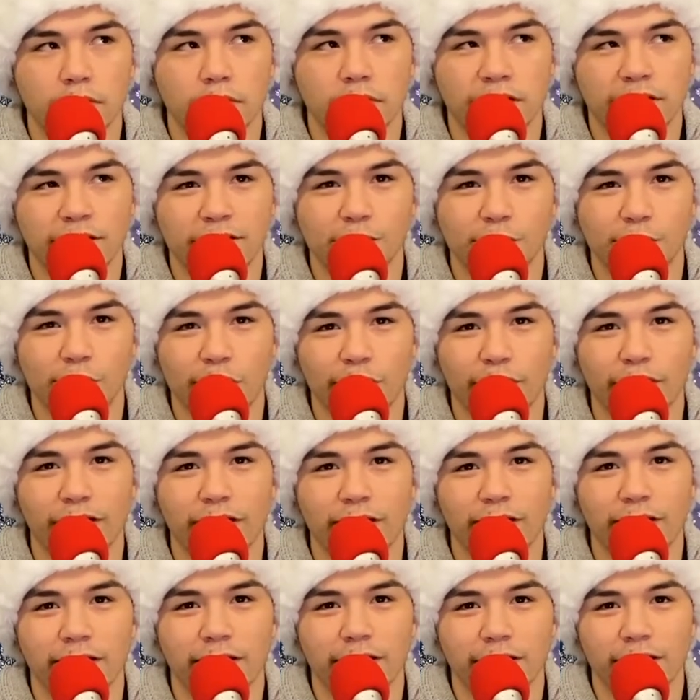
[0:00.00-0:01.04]

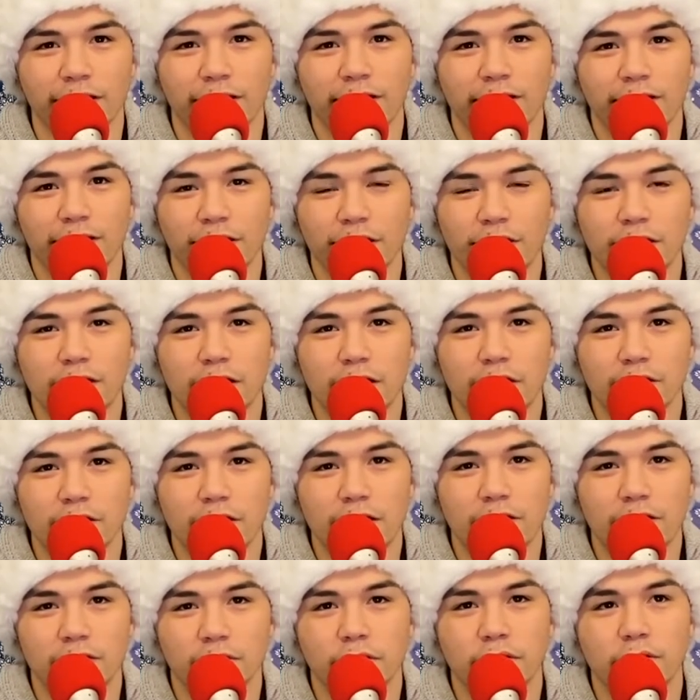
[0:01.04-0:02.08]
struggling. You tell a
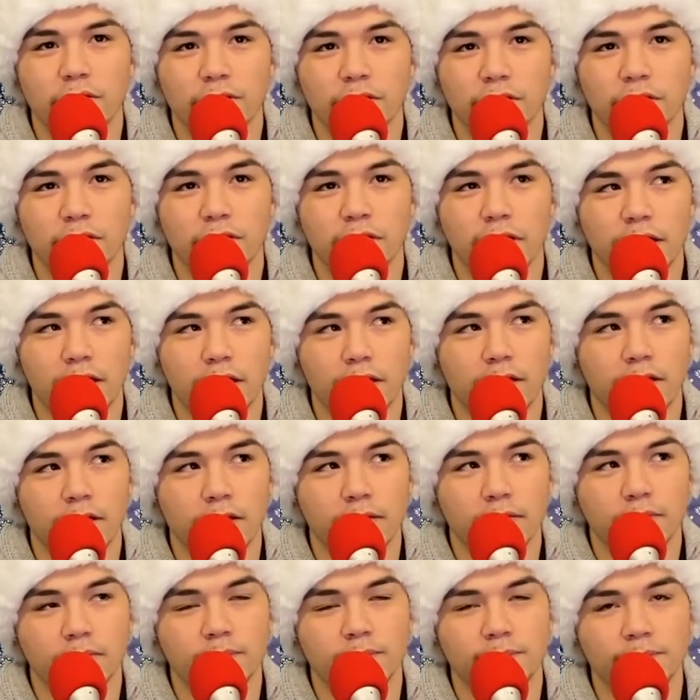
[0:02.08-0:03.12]
10-year-old or like a
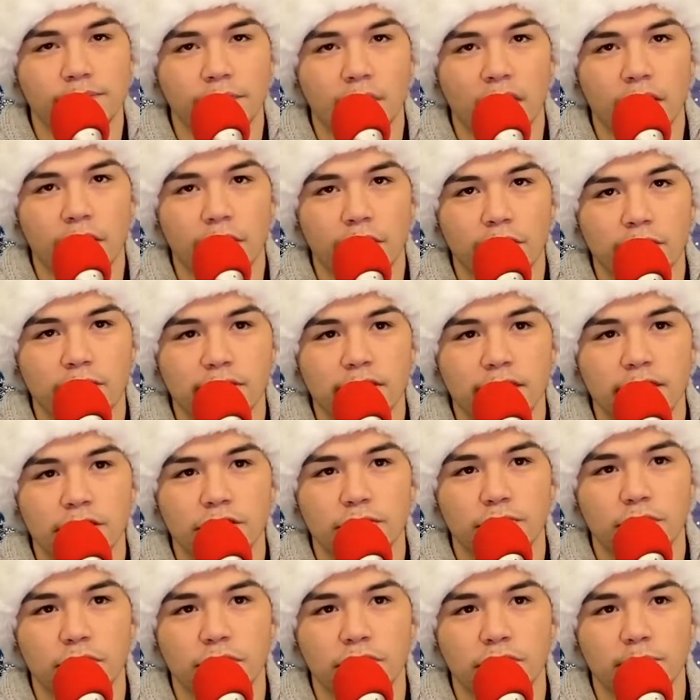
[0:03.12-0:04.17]

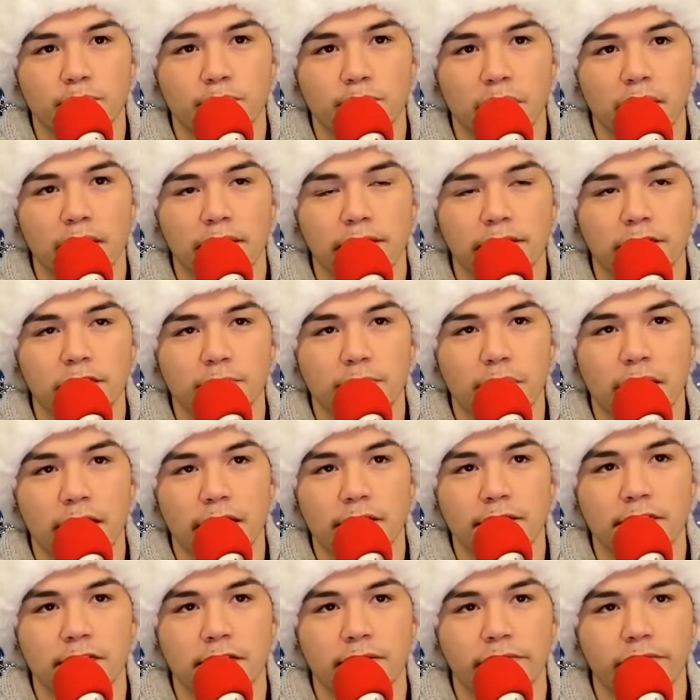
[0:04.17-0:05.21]
6-year-old to button his
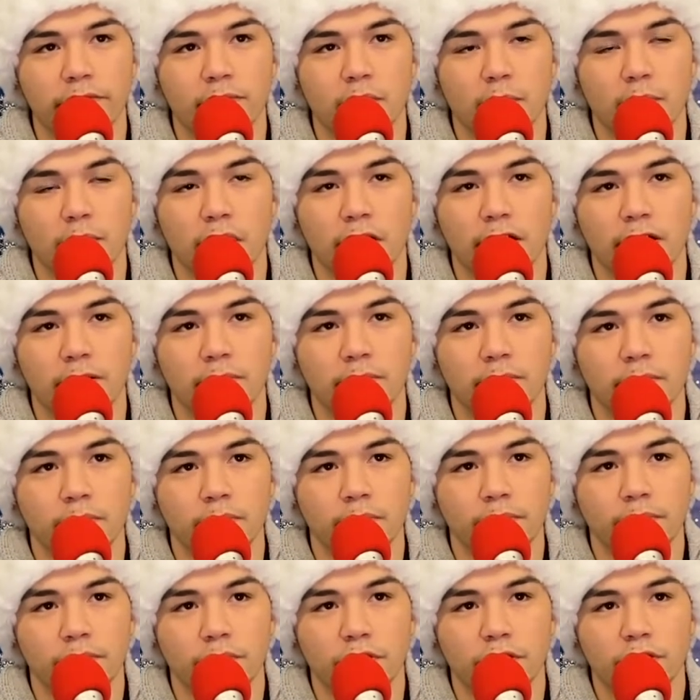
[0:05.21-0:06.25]
pants up from the bottom
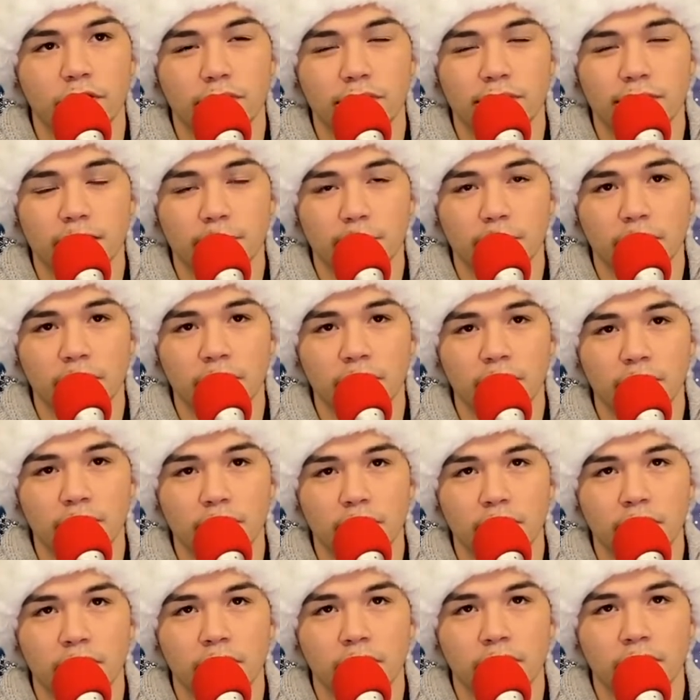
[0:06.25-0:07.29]
with no zipper.
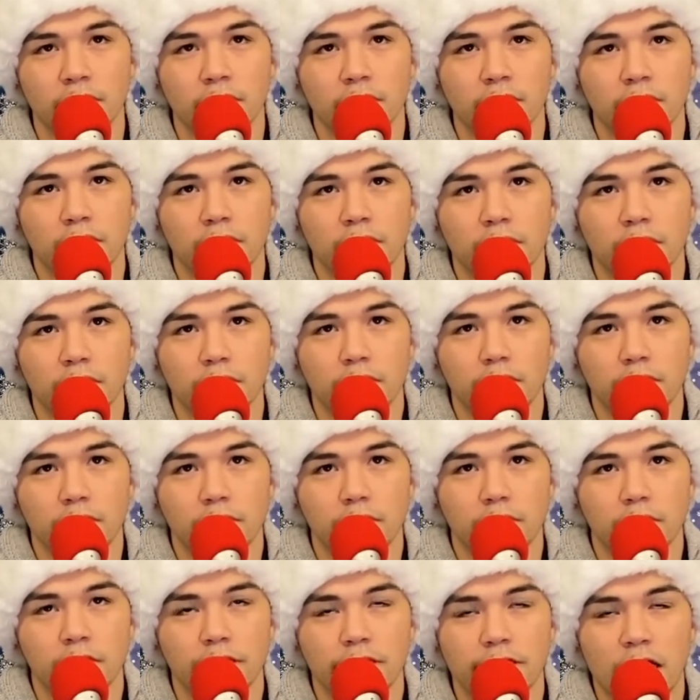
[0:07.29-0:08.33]

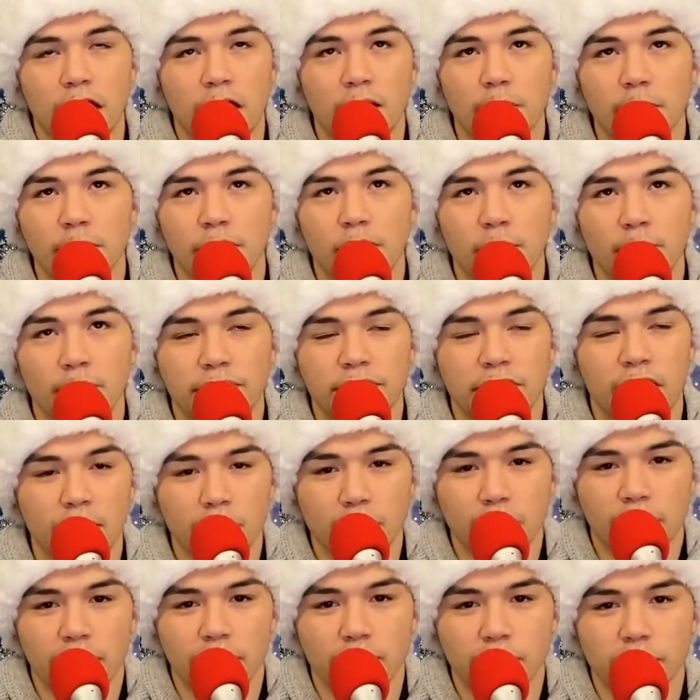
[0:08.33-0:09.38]
The
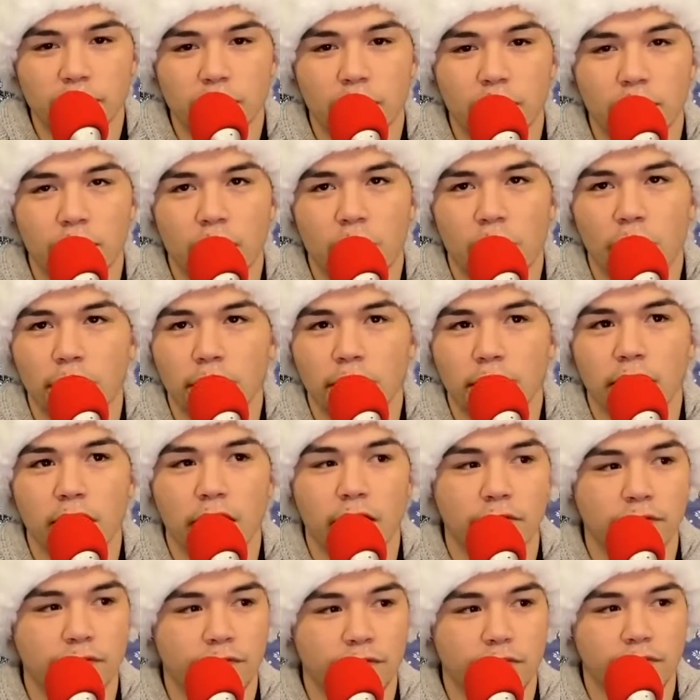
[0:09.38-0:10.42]
top button was already hard
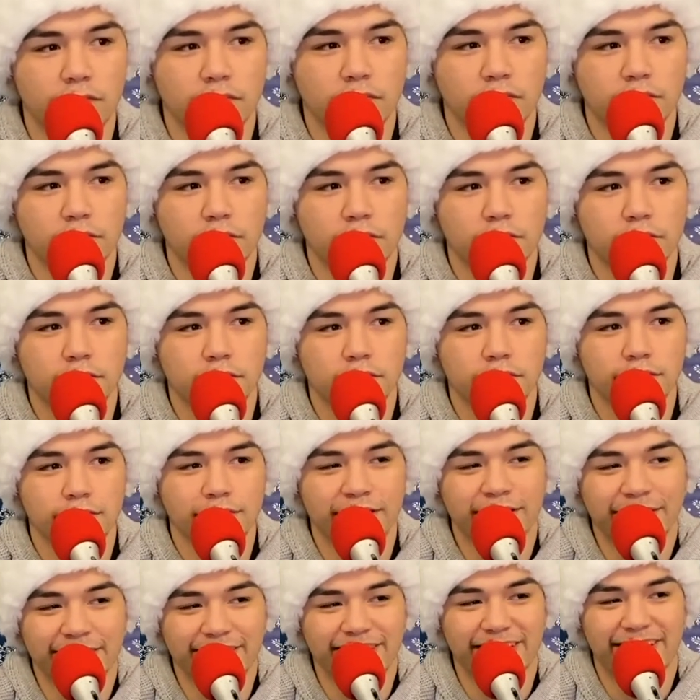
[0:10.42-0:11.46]
enough.
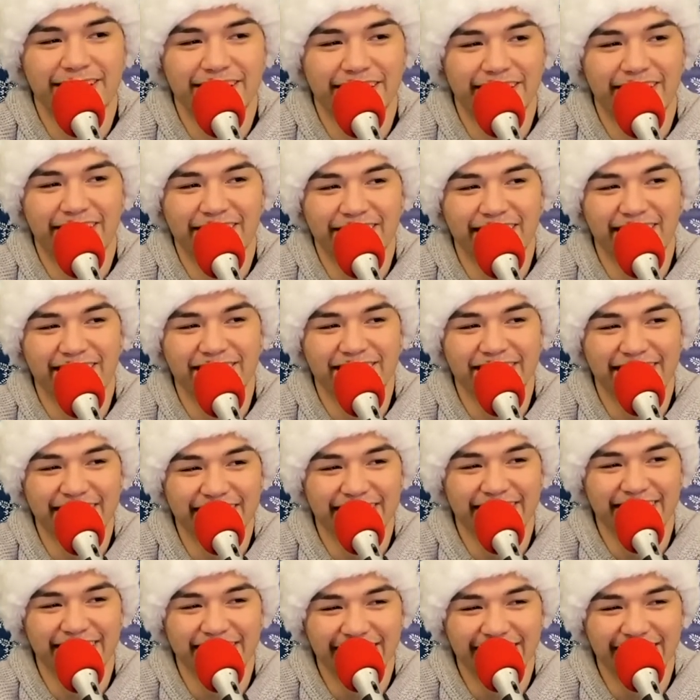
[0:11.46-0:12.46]
You know what I mean?